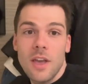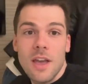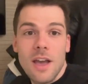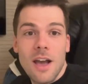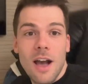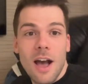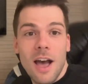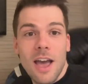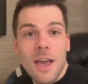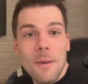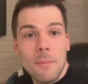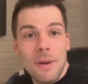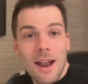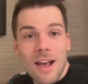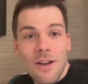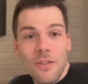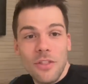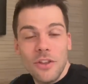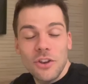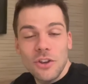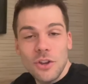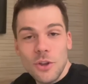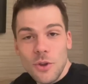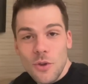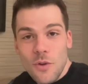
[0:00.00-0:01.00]
I am now the
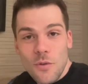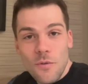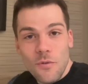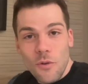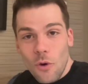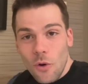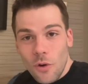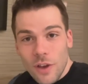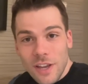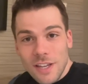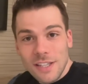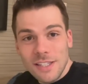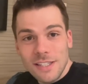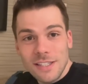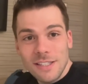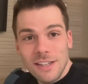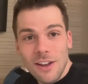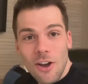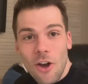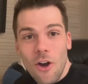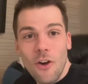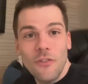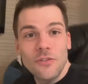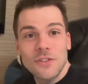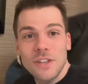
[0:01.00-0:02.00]
new voice
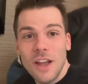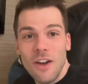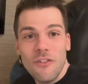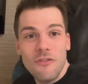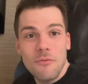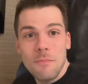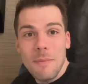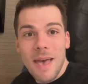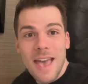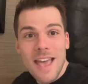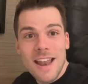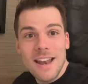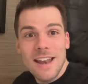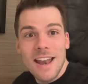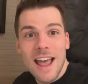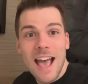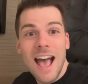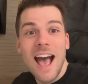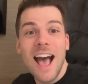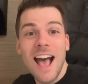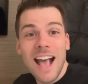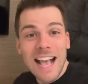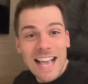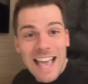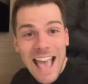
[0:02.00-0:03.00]
of Dove Men,
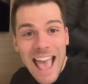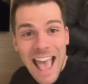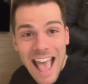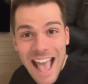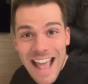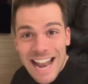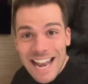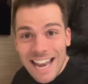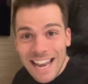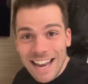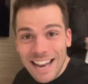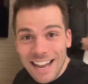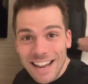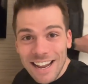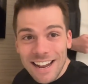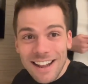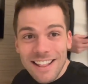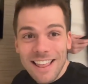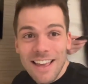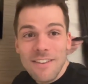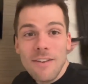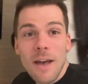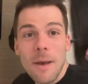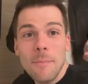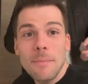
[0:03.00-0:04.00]
again!
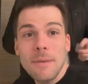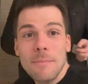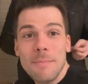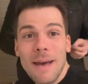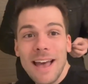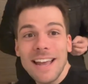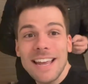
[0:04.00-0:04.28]
They've had me back